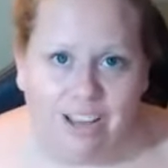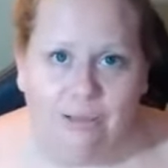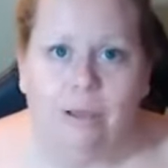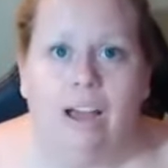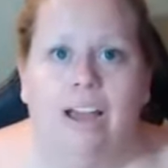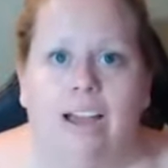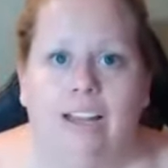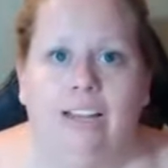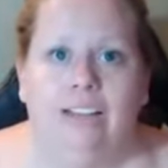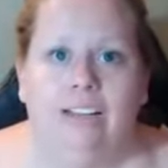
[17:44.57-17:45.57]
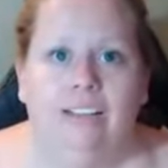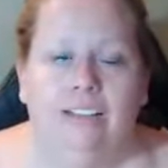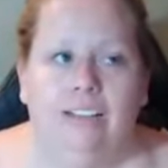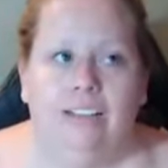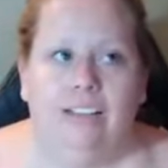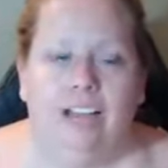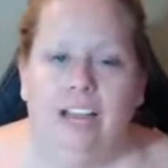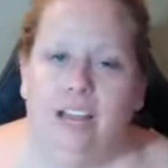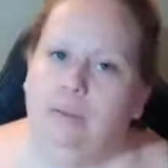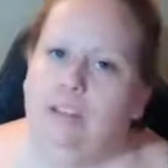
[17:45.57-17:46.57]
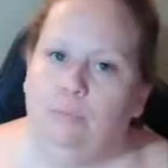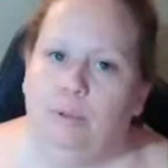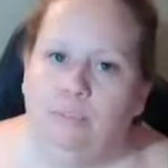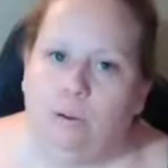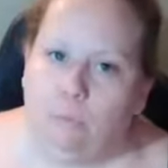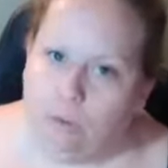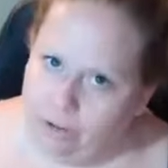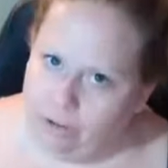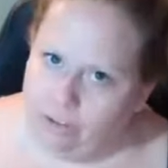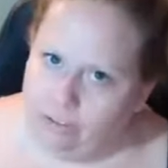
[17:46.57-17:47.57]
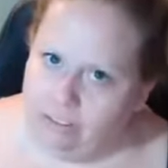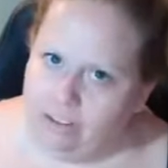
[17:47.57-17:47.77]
I am a little bit of a worrier.